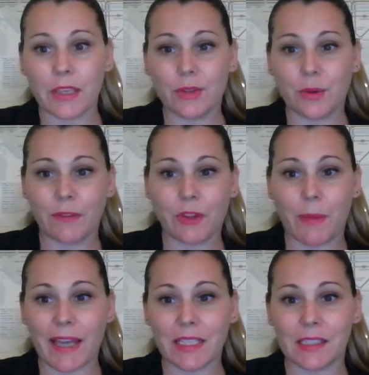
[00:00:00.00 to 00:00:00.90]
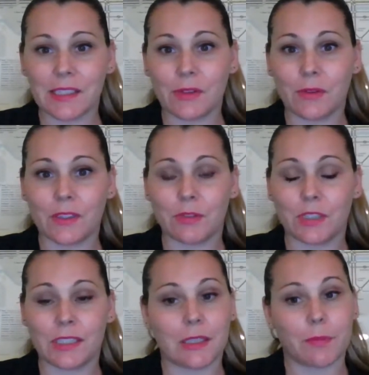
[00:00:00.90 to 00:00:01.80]
that you're doing for the bachelor's course,
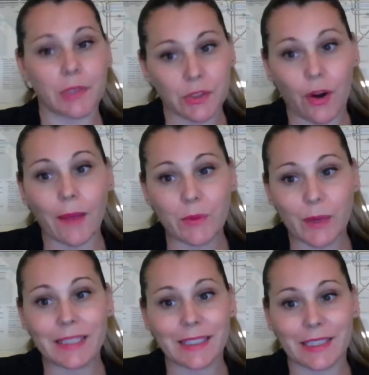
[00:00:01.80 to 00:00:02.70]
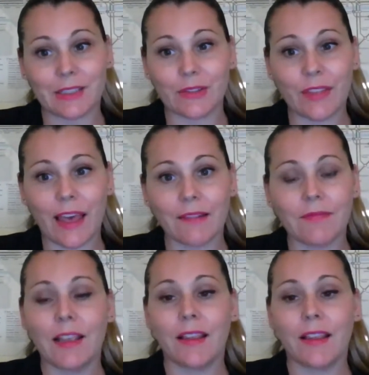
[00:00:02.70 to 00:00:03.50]
which is the prescribed one, doesn't do that,